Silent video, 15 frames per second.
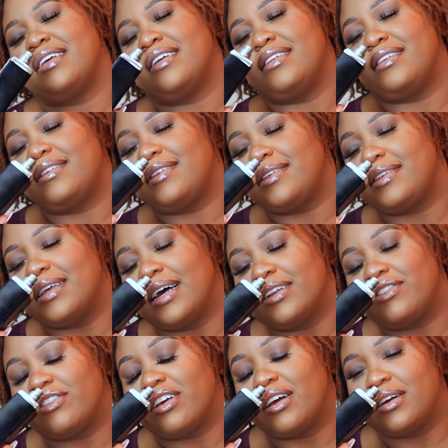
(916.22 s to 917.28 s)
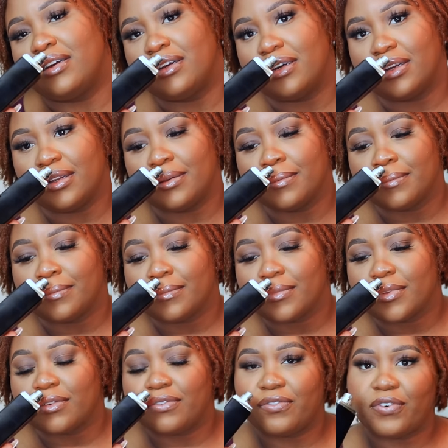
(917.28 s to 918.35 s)
is such a good
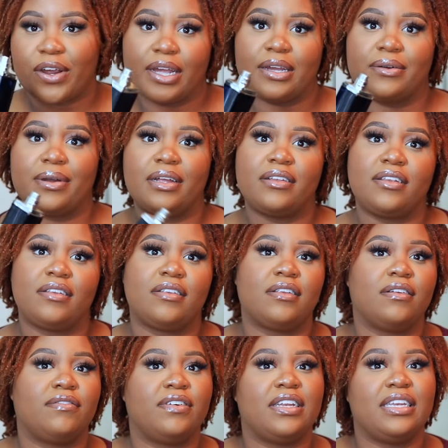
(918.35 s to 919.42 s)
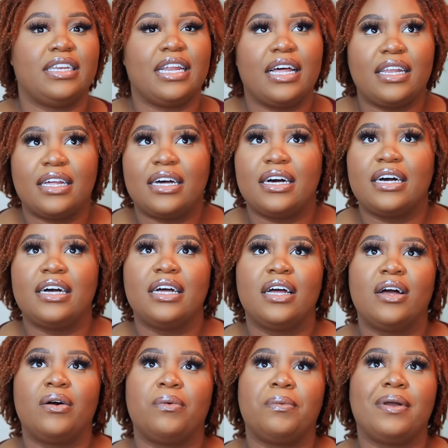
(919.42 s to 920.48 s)
fragrance. This is a vanilla
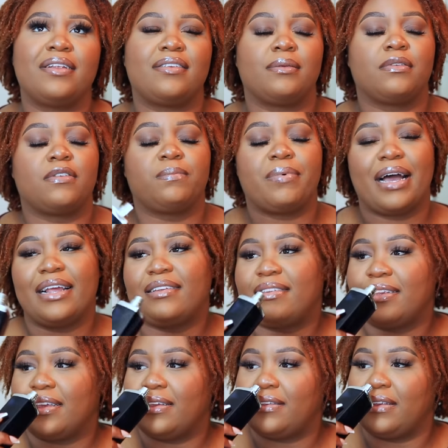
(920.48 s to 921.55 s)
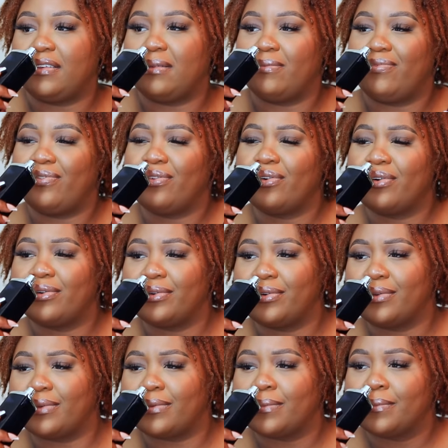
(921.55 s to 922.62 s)
with some spices and some
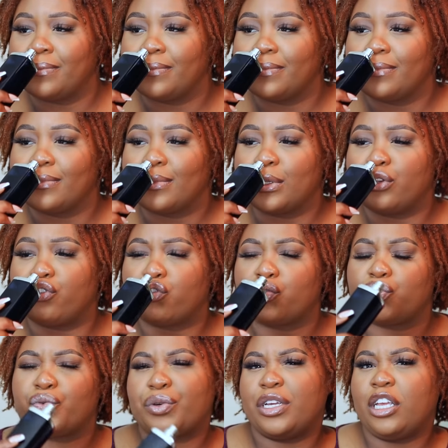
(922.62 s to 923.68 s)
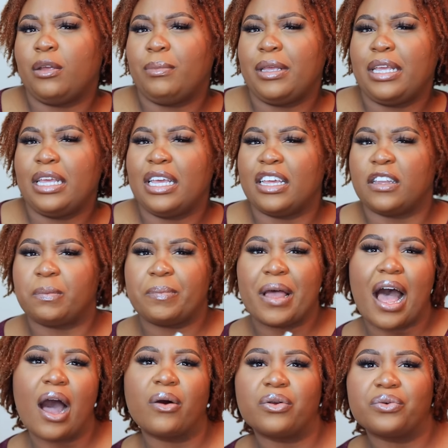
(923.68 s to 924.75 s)
florals. It's creamy, it's
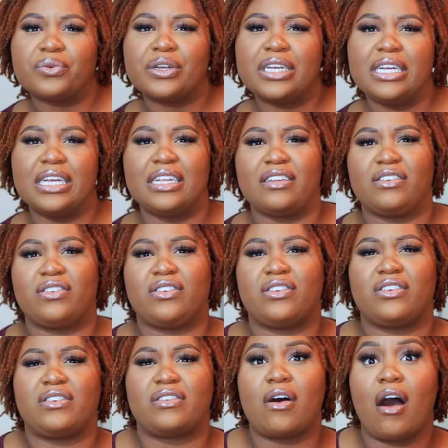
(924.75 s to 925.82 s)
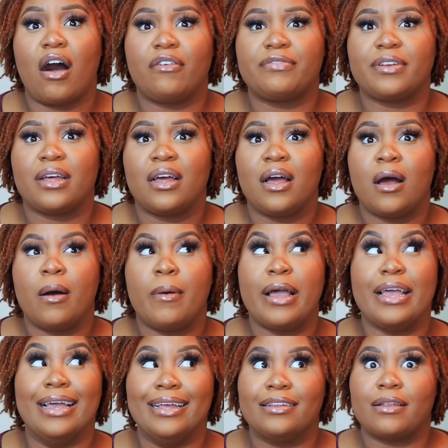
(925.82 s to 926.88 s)
powdery, it's soft,
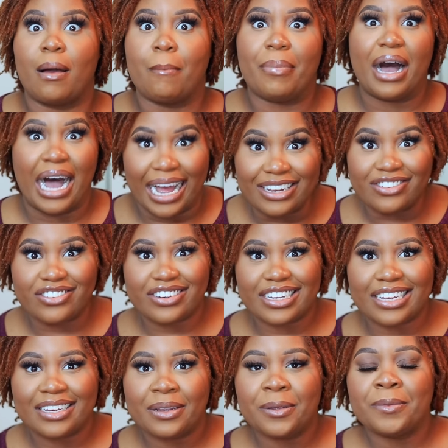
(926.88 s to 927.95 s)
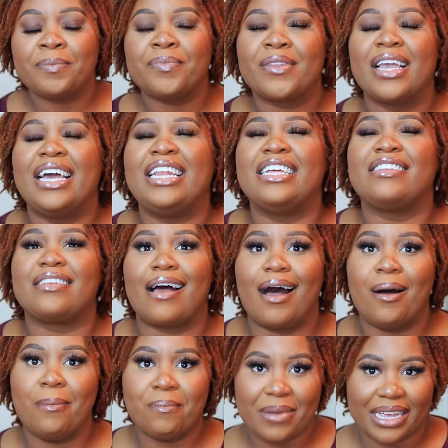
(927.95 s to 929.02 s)
it's pungent. It is
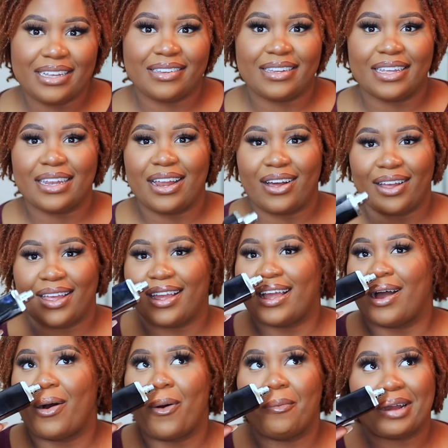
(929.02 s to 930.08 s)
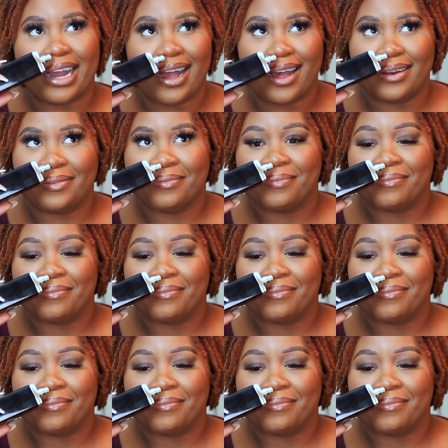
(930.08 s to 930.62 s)
amazing. Oh my God.